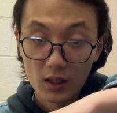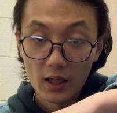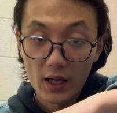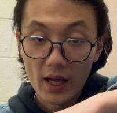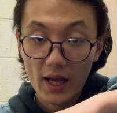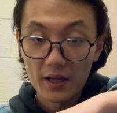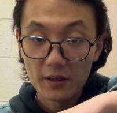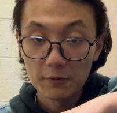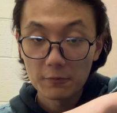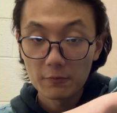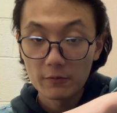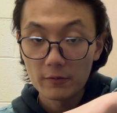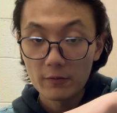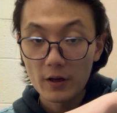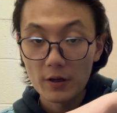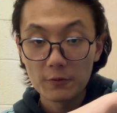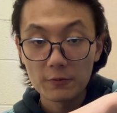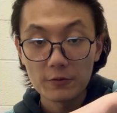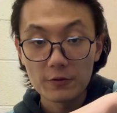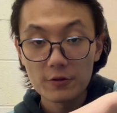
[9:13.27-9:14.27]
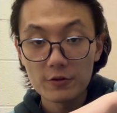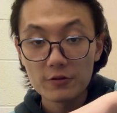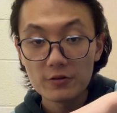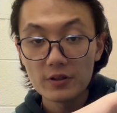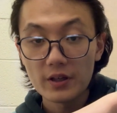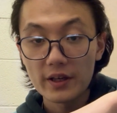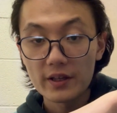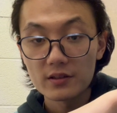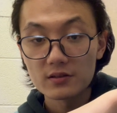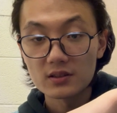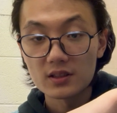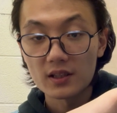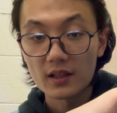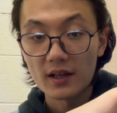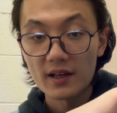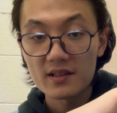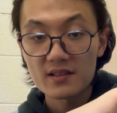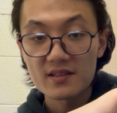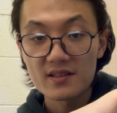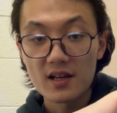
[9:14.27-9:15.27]
And when you hear the
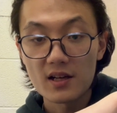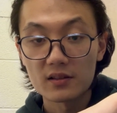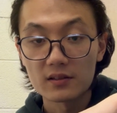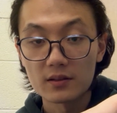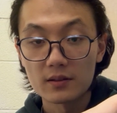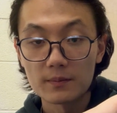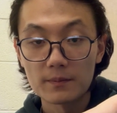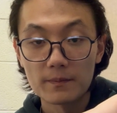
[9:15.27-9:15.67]
click sound,